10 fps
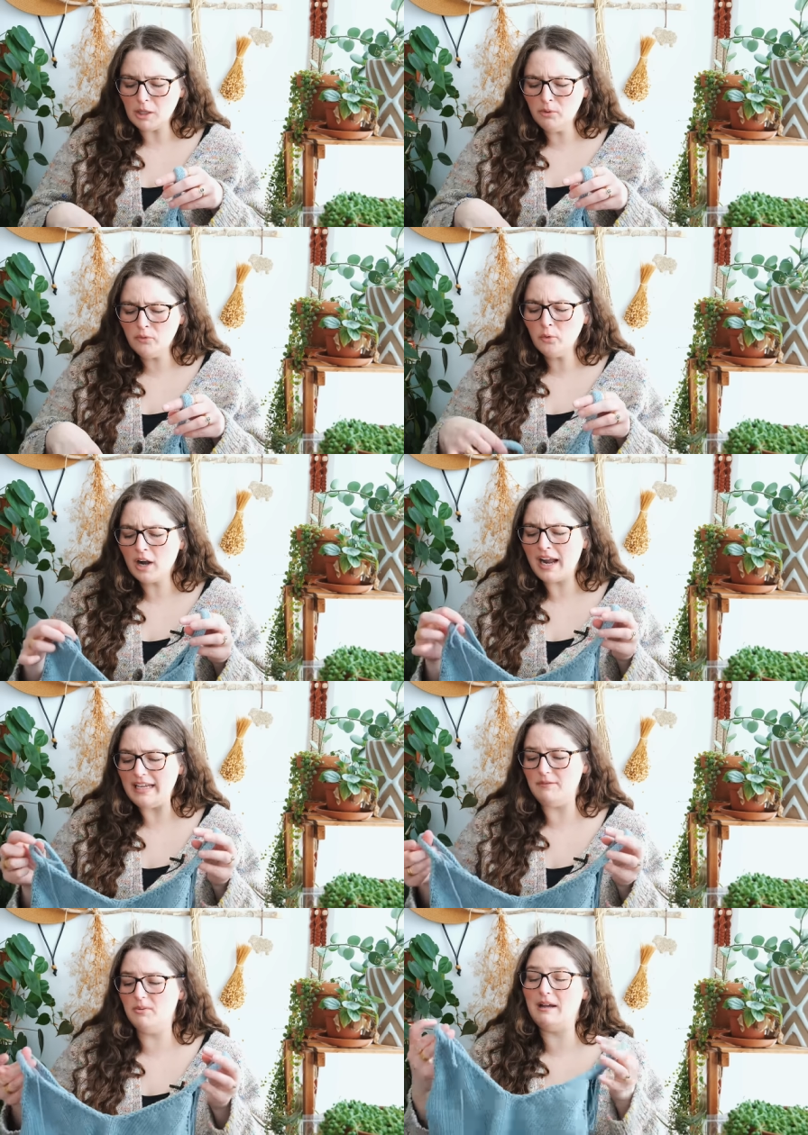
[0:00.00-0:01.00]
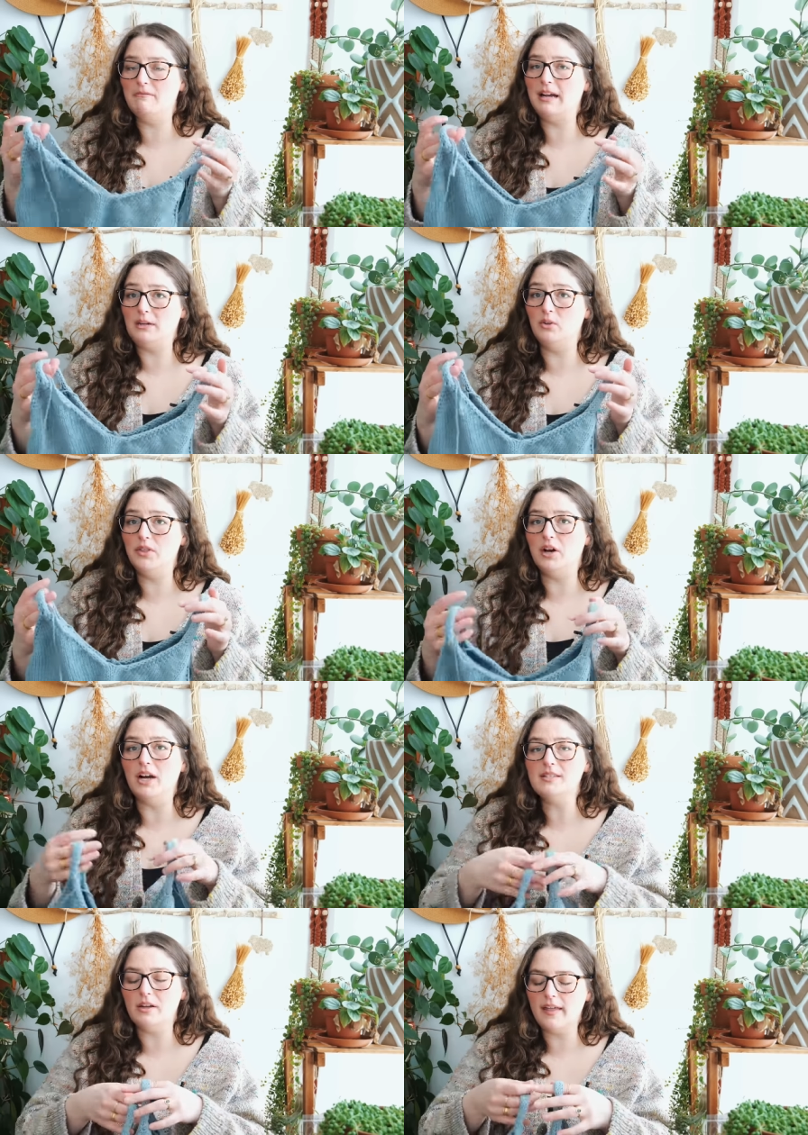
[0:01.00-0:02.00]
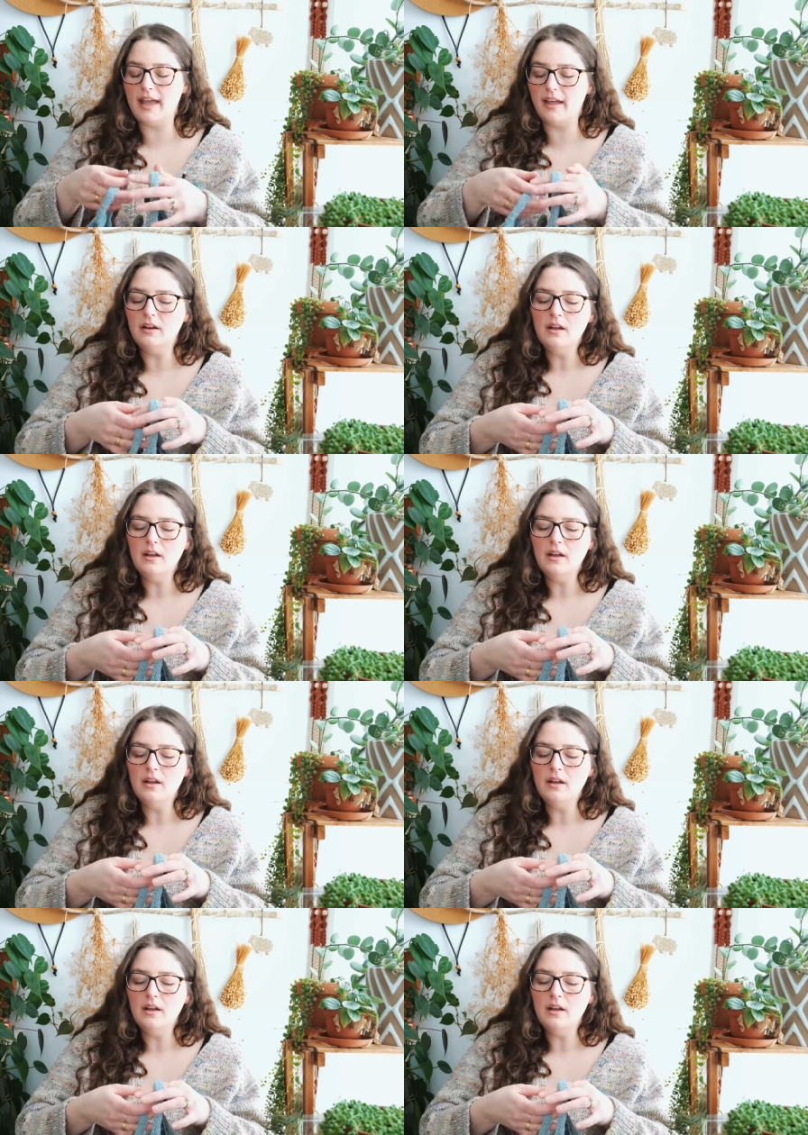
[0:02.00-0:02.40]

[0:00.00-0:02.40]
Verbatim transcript: before I give you my final thoughts on that.